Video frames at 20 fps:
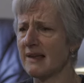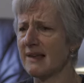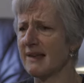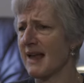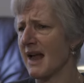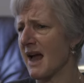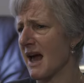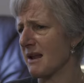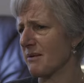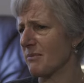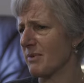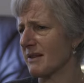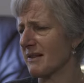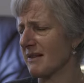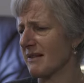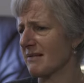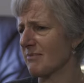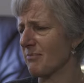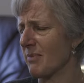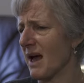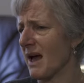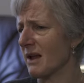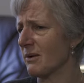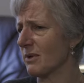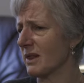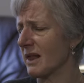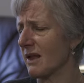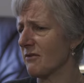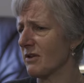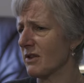Cannabis is bad,
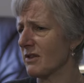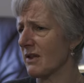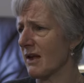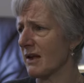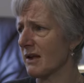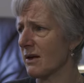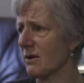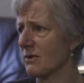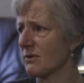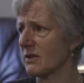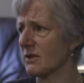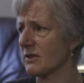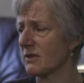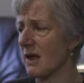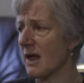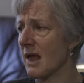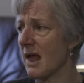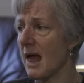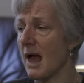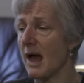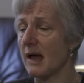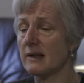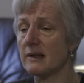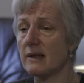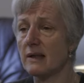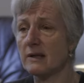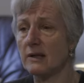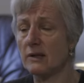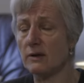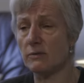will give you psychosis. And,
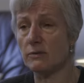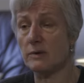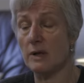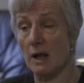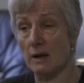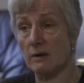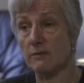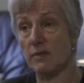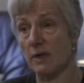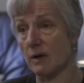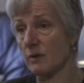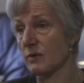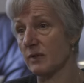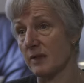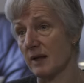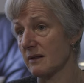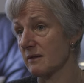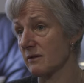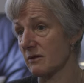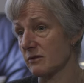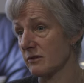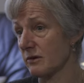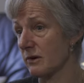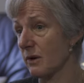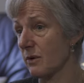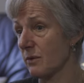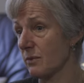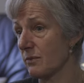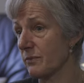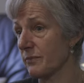you know, none of those things are
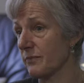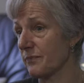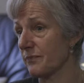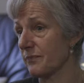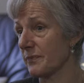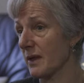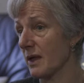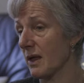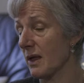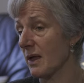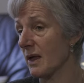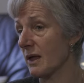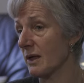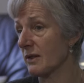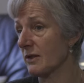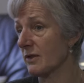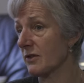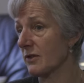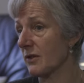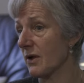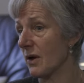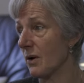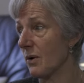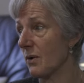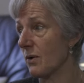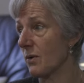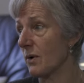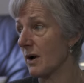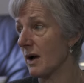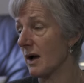true.
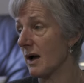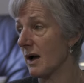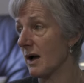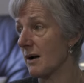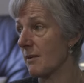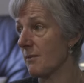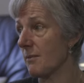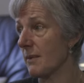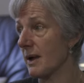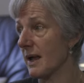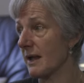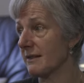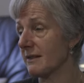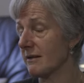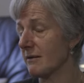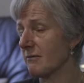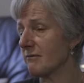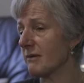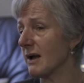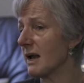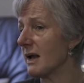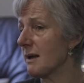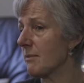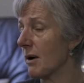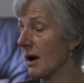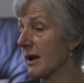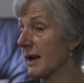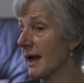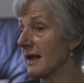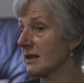So it's really
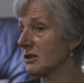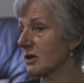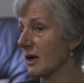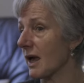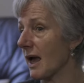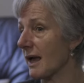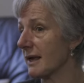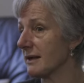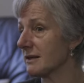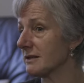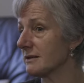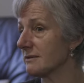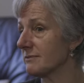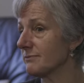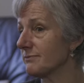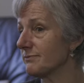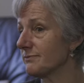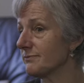about education.